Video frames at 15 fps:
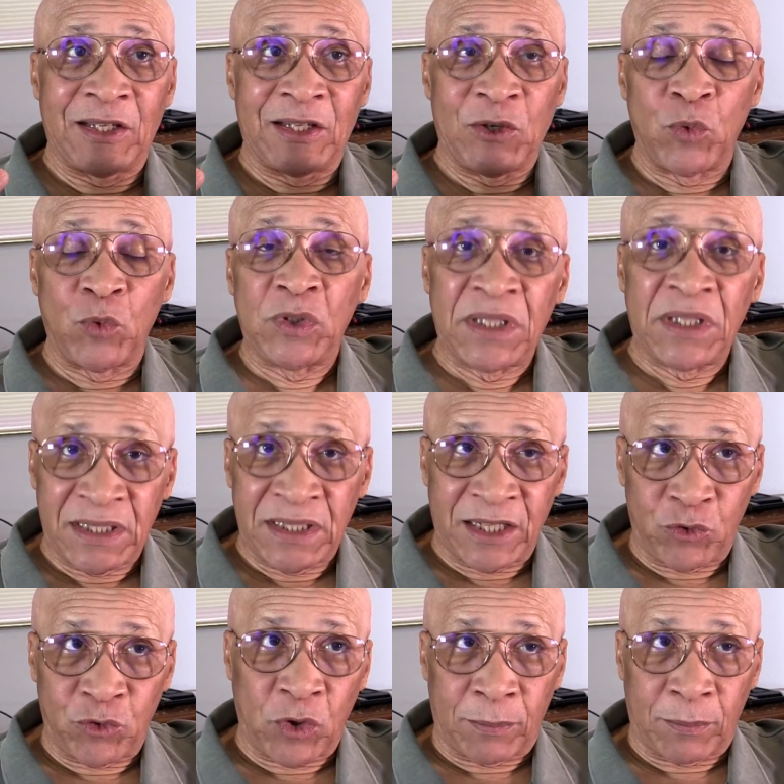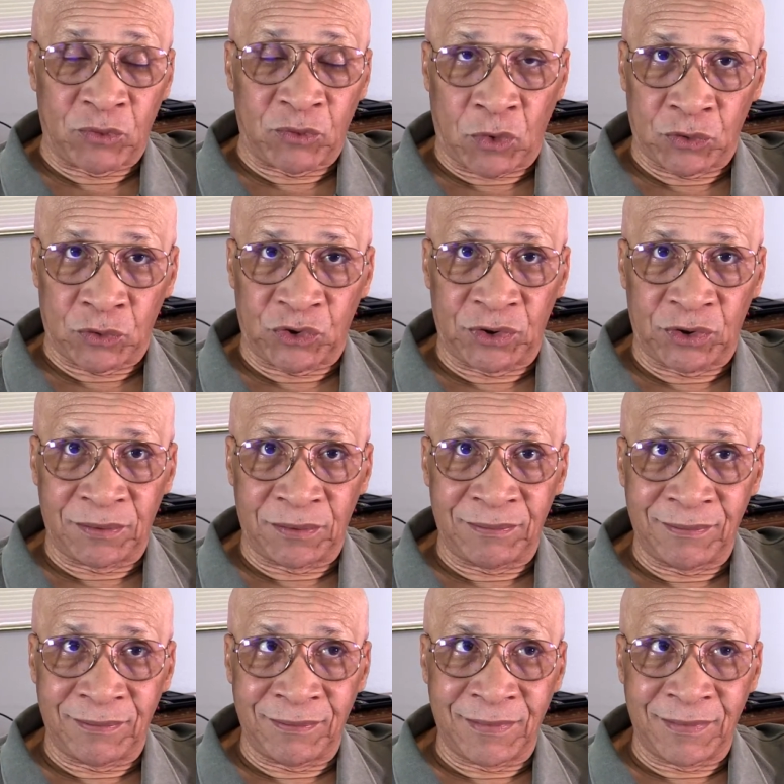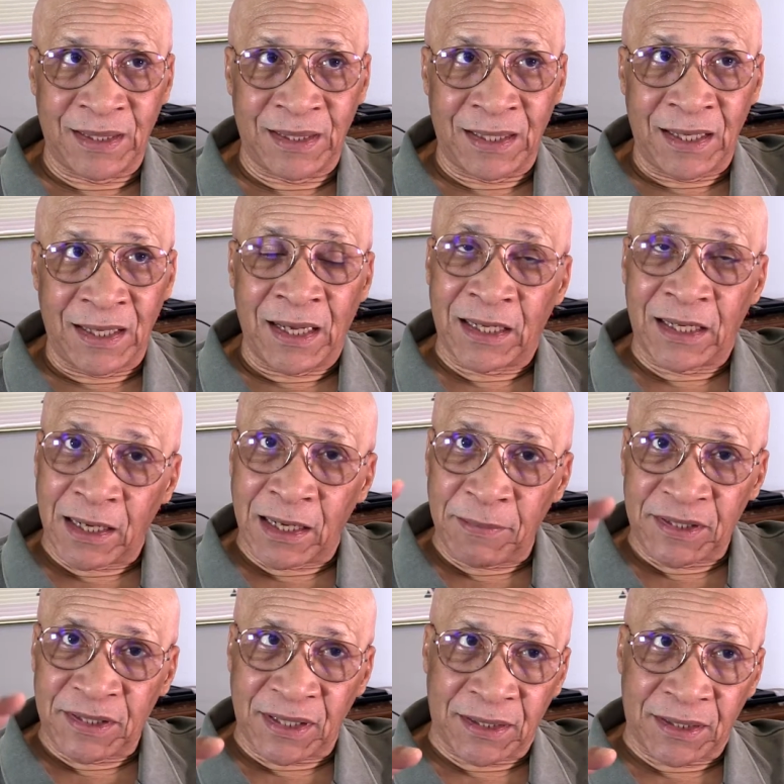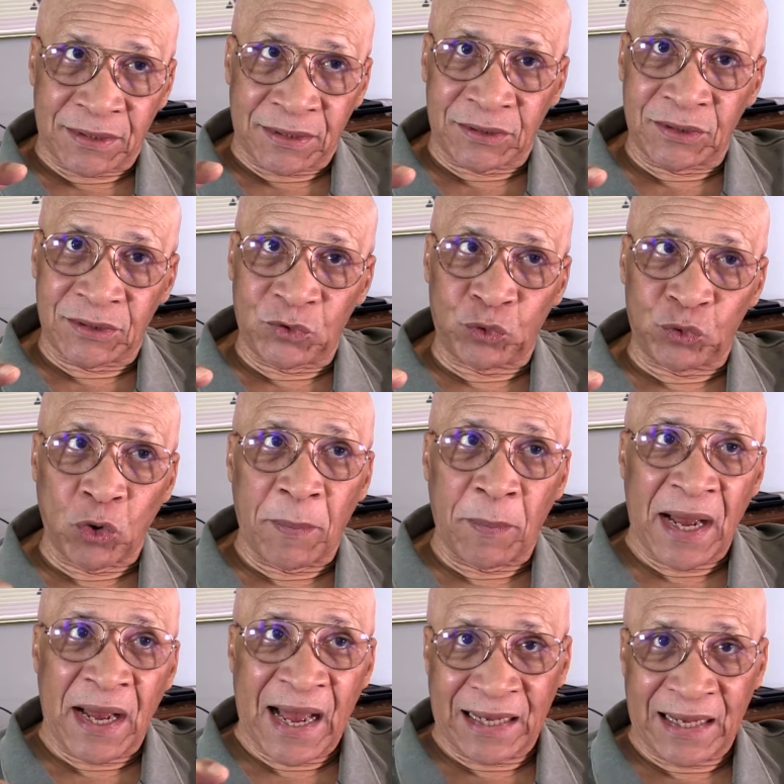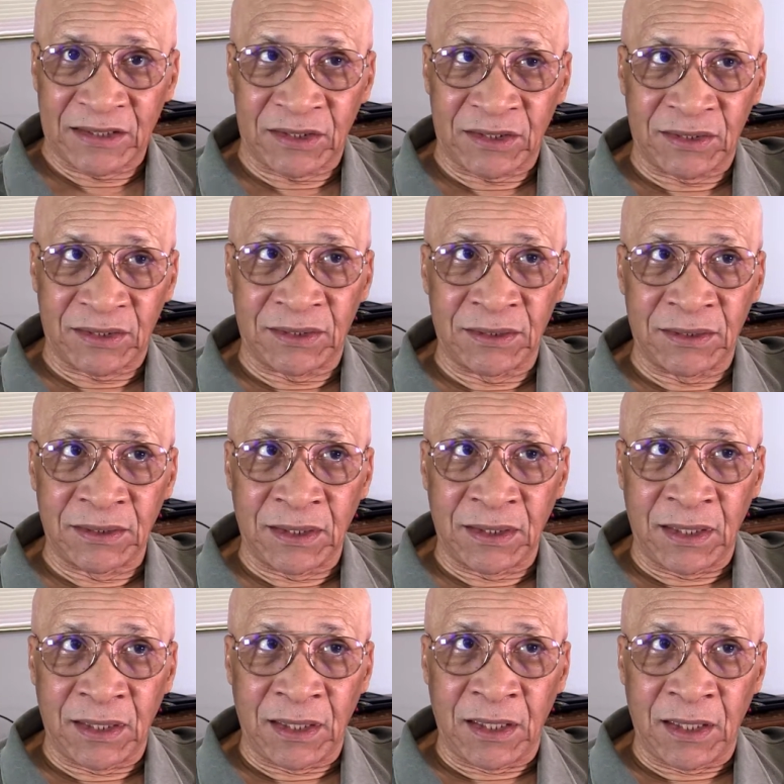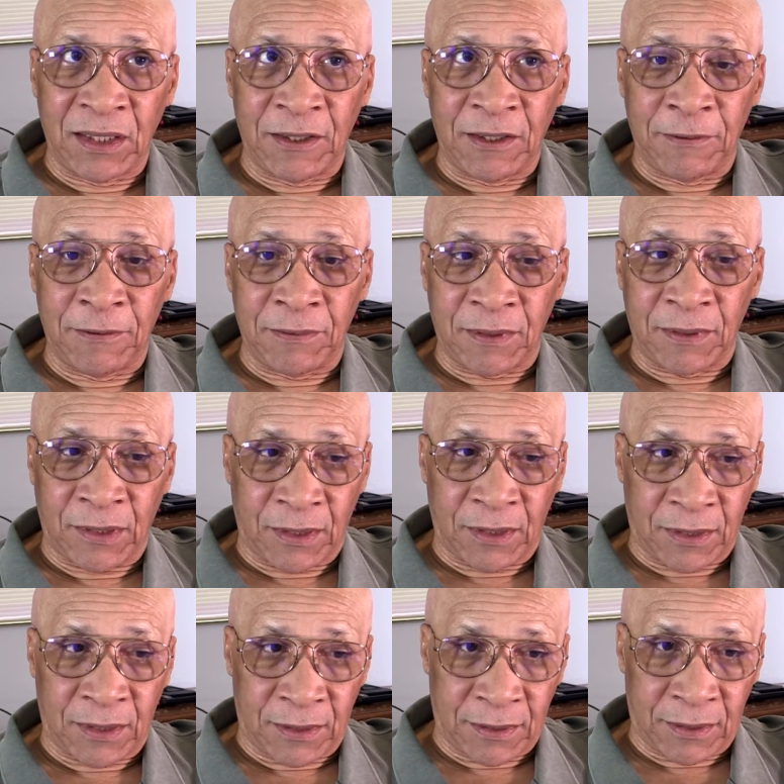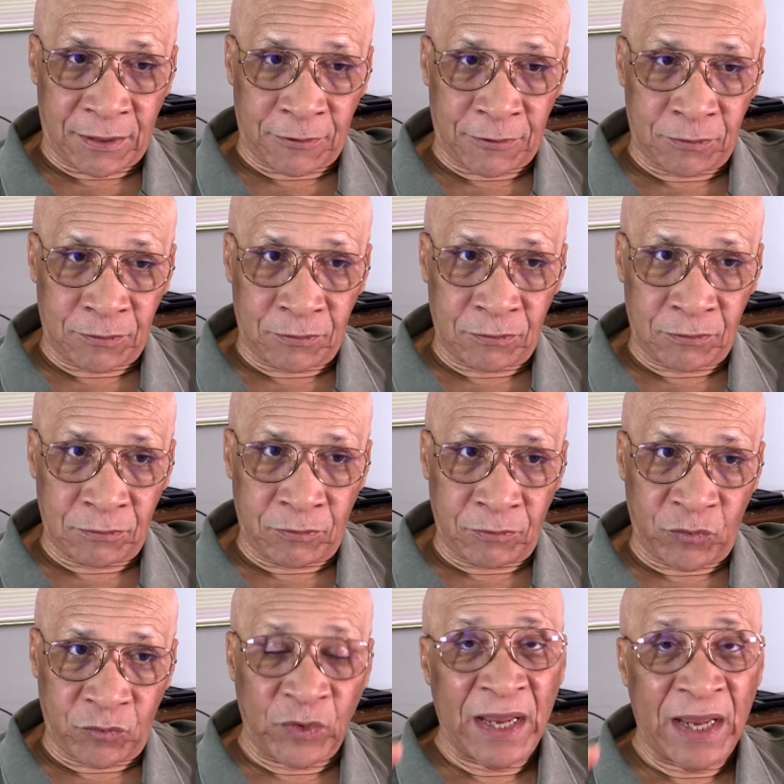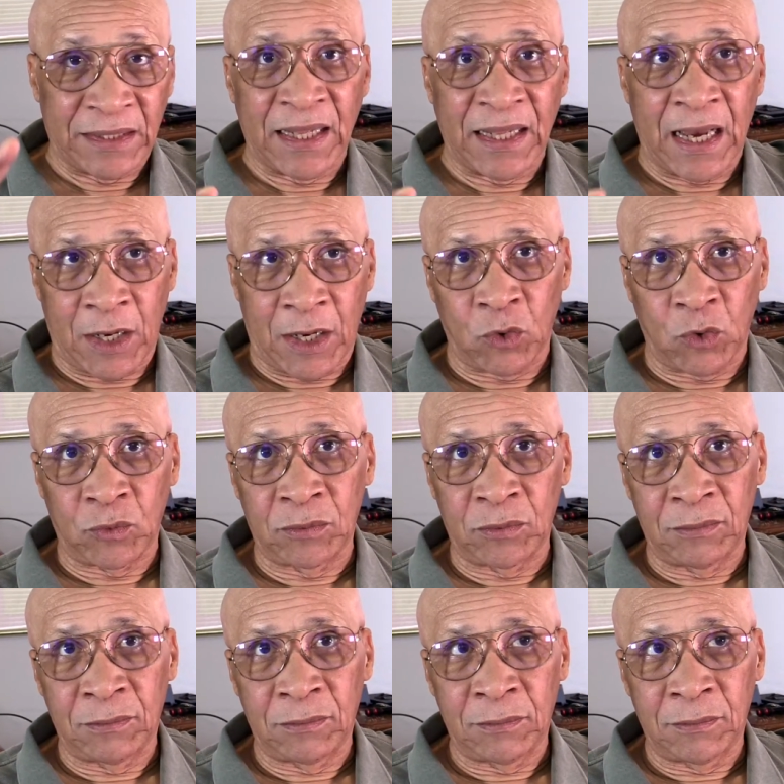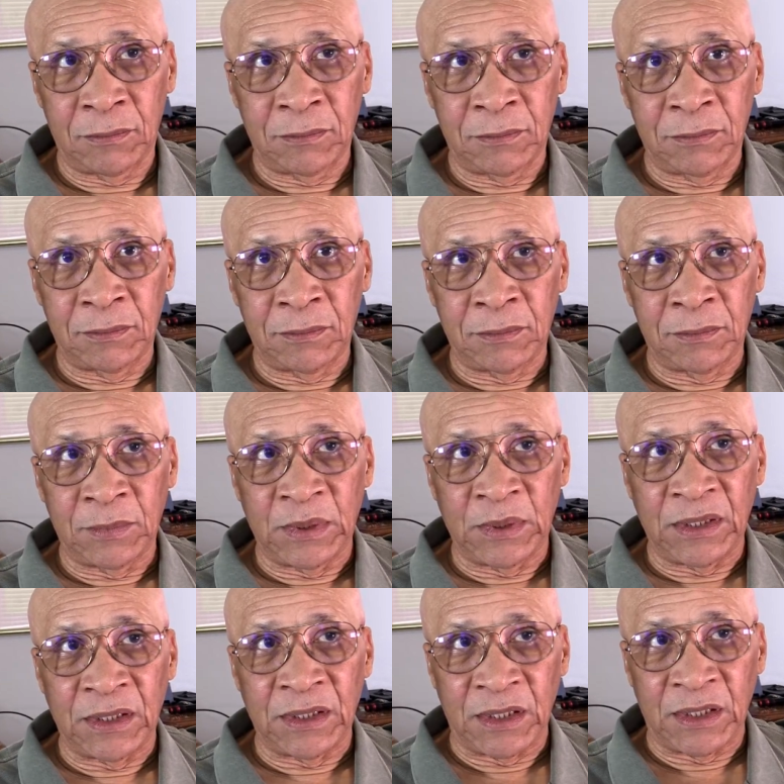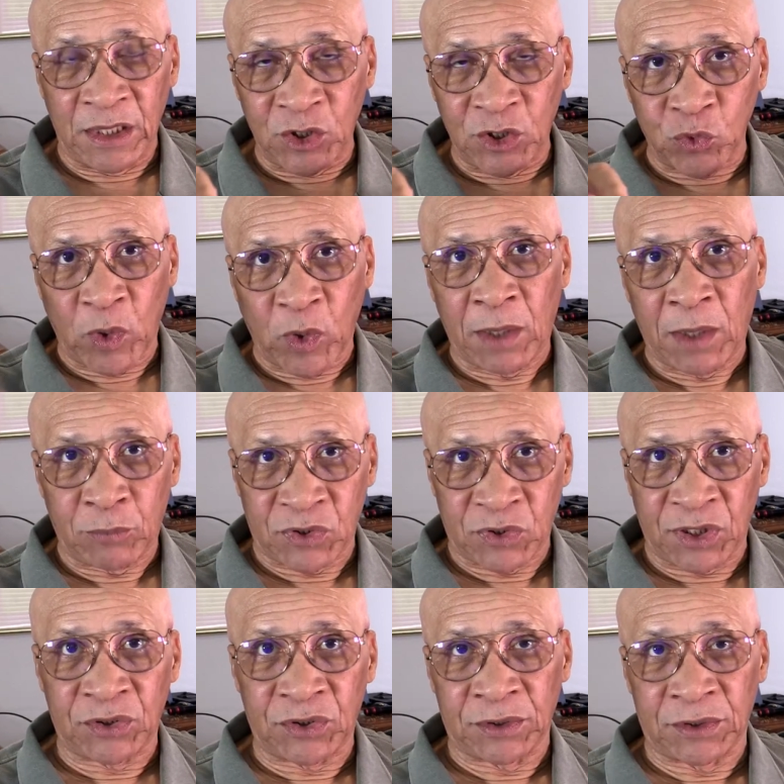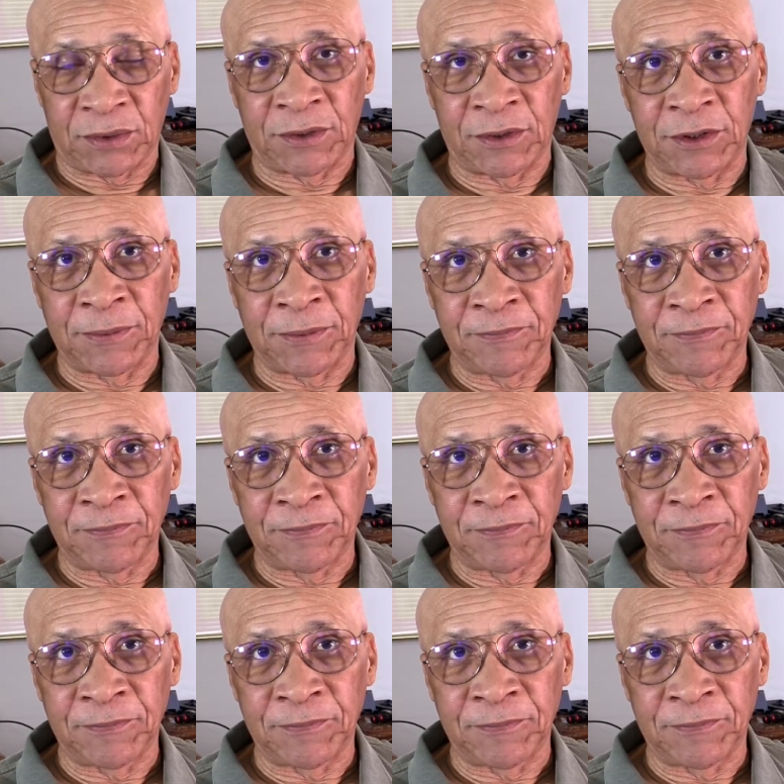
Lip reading: would need a new approach. And let me say this, Trump has, right now, he is well positioned